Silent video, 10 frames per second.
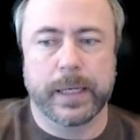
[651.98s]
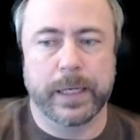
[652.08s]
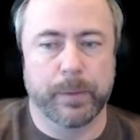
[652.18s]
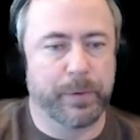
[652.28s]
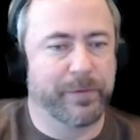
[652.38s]

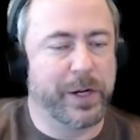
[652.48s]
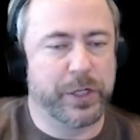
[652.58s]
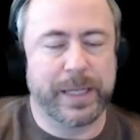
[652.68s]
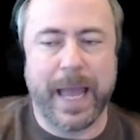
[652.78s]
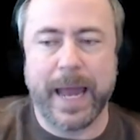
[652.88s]

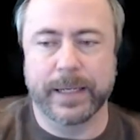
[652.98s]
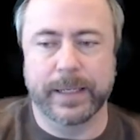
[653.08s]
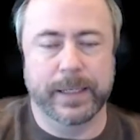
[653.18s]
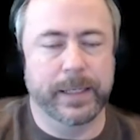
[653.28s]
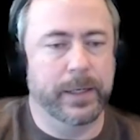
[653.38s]
professionally
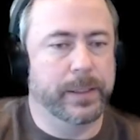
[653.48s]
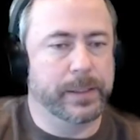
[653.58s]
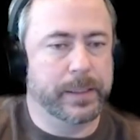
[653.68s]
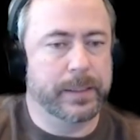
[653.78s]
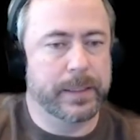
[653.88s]
edited? Is
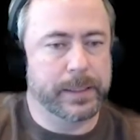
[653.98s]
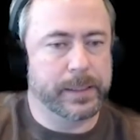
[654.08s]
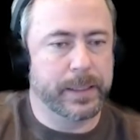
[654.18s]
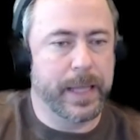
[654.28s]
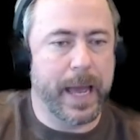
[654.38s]
it this
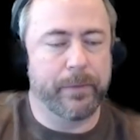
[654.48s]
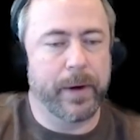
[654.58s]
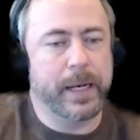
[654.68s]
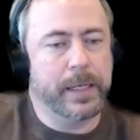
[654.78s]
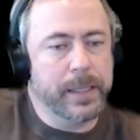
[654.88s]
and that,
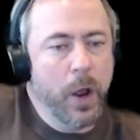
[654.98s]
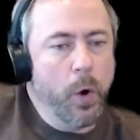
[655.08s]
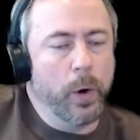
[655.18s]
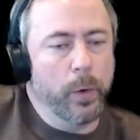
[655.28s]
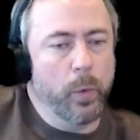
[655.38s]
right?
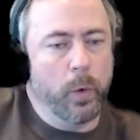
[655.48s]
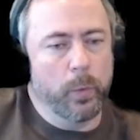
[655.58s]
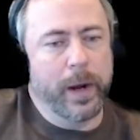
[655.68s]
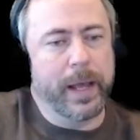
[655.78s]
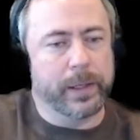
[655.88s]
Or
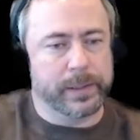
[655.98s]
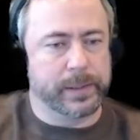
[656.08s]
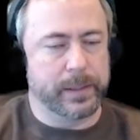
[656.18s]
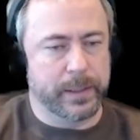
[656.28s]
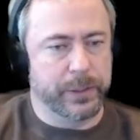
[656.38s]
what
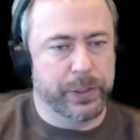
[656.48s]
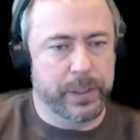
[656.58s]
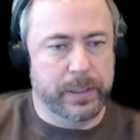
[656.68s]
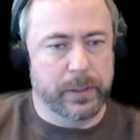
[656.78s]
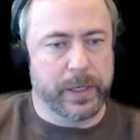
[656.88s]
else is
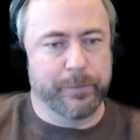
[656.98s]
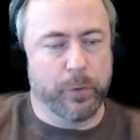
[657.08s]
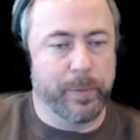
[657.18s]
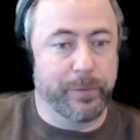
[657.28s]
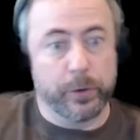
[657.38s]
she looking
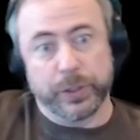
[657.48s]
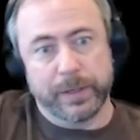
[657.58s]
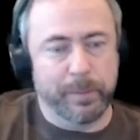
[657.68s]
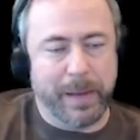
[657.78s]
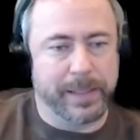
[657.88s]
for before she
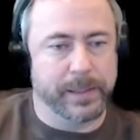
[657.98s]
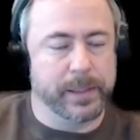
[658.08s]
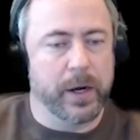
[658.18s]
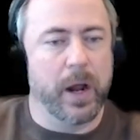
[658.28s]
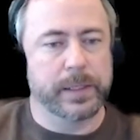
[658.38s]
even passes
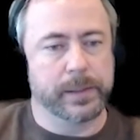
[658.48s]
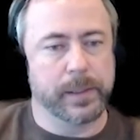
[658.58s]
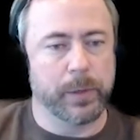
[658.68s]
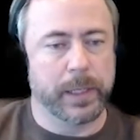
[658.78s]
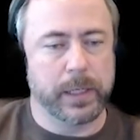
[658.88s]
it on to
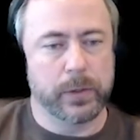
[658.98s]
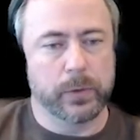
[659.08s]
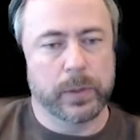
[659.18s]
someone like you?